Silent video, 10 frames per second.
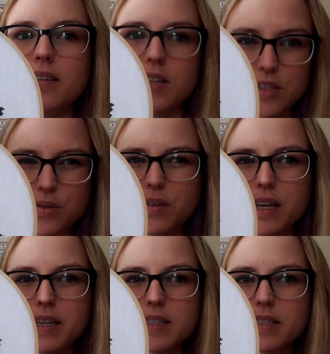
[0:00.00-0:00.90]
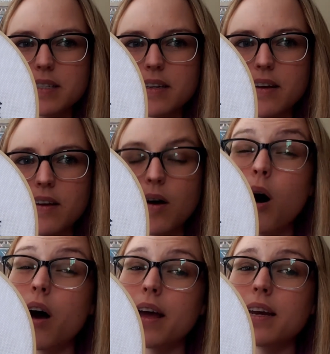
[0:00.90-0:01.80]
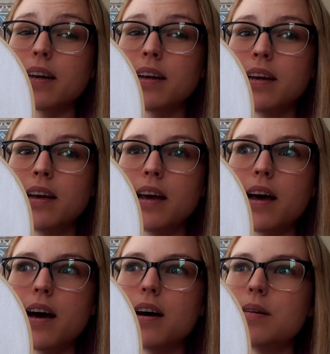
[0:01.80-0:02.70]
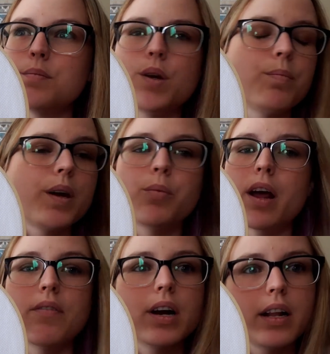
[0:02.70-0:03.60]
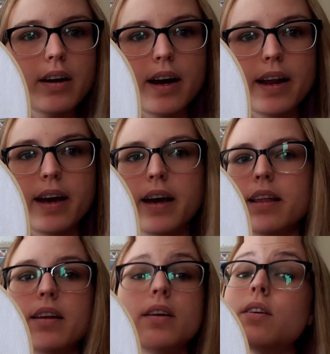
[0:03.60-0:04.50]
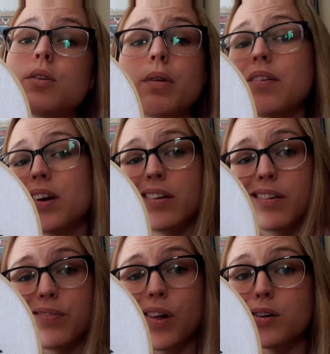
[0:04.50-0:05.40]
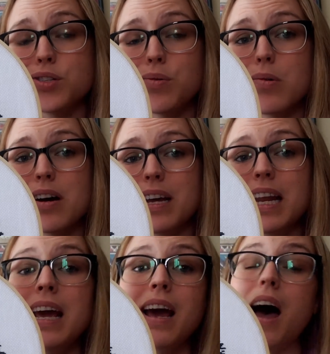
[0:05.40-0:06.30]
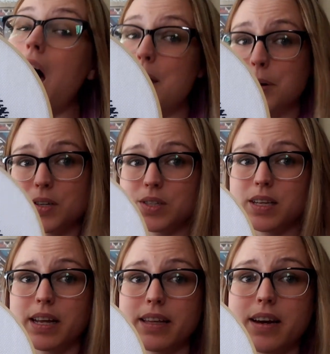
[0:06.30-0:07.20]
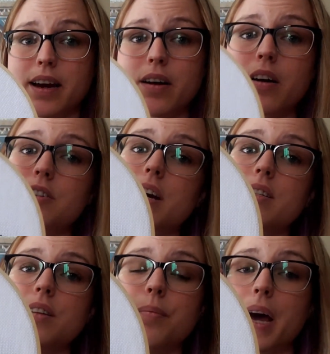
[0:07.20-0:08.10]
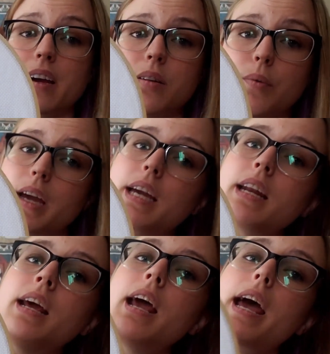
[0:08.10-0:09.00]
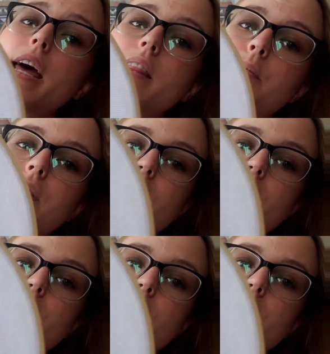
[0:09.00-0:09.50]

to do this on. You can pick whatever color Ida, and then you can do whatever color floss you want. I personally like the high contrast of the black and the white, and then we've